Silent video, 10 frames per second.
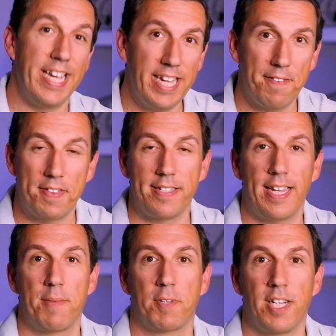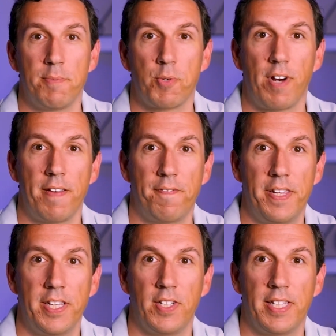If the time comes where I
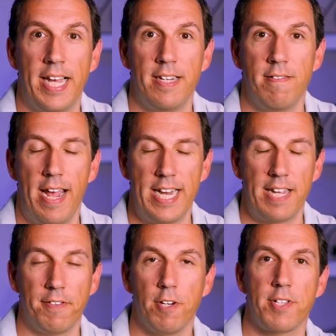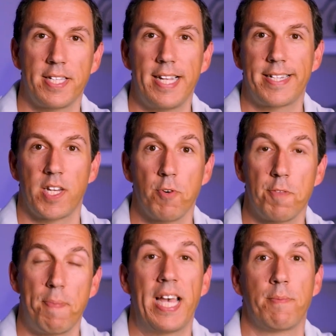feel that any of those stocks are
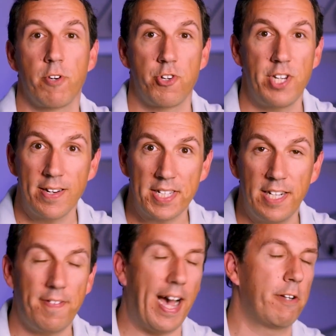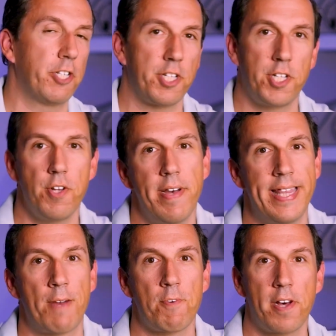worth buying more shares of, I'll just do it in
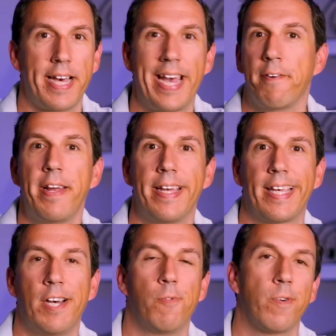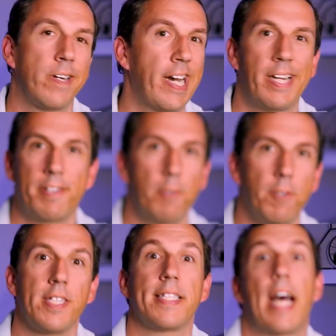that Roth IRA account where I already
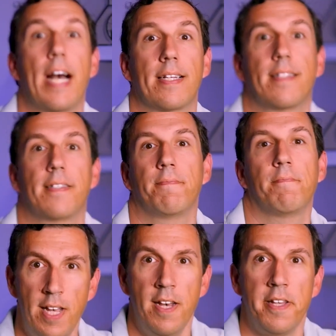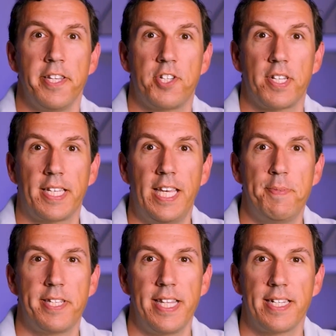hold the stocks. This just
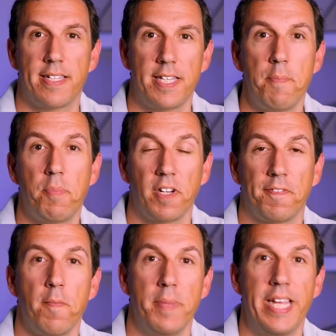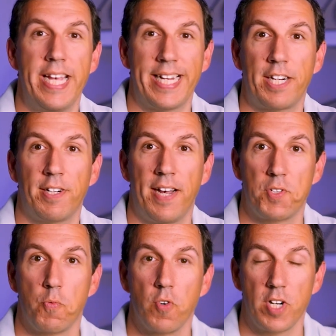keeps things simpler for me, and I don't have
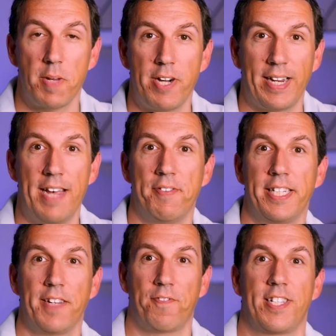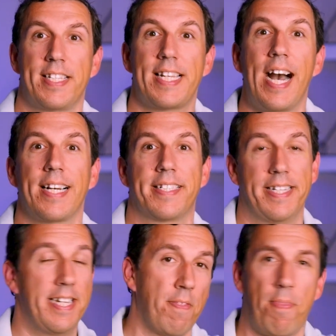to worry about having different stocks
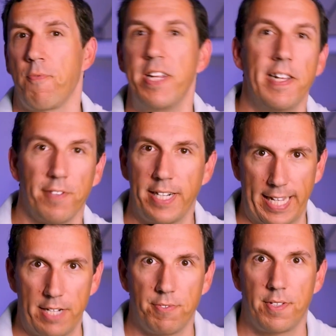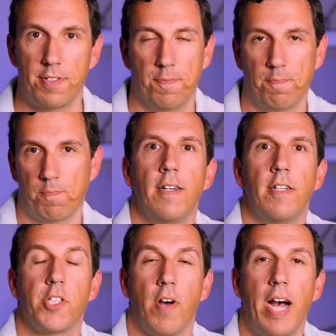in 3 different accounts.
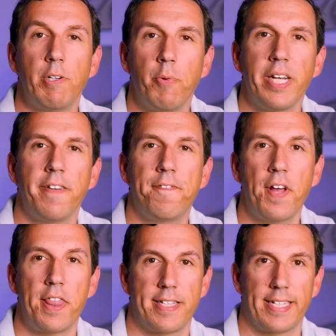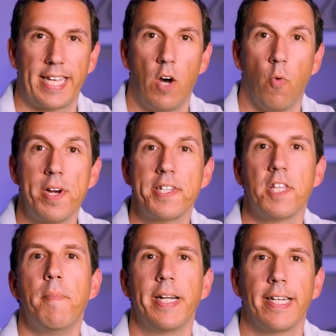So how are we going to fund this account? Where's
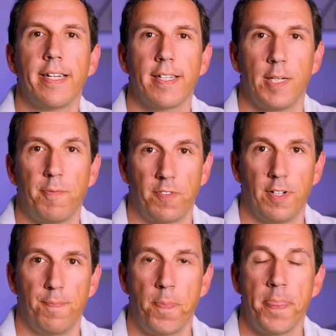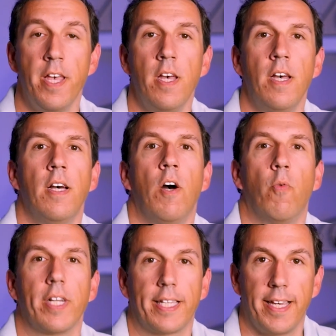the money going to come from?
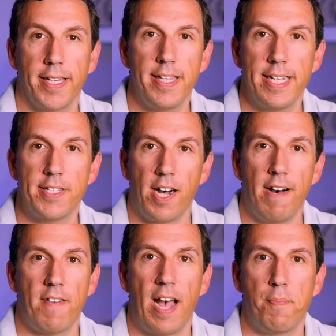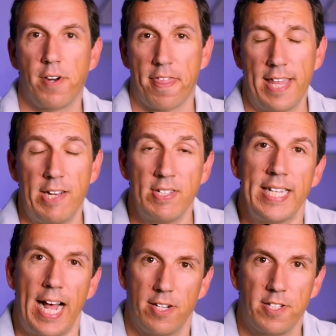Well, to kick things off, I put
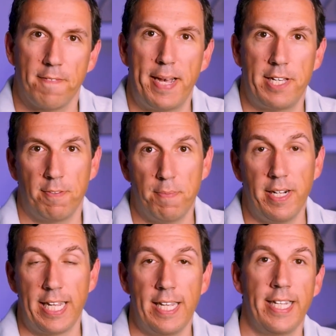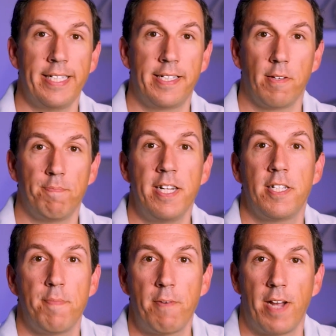$1,000 of my own money into
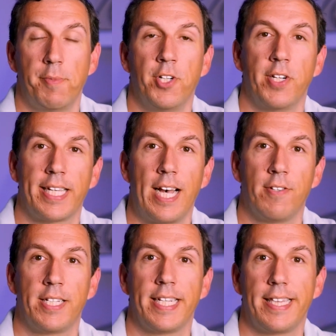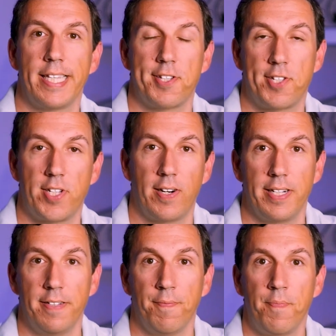my Robinhood account to get things
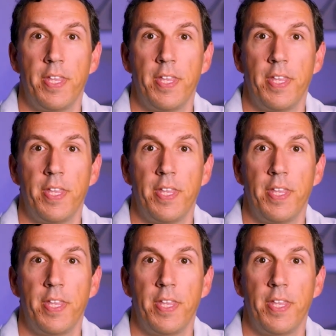started.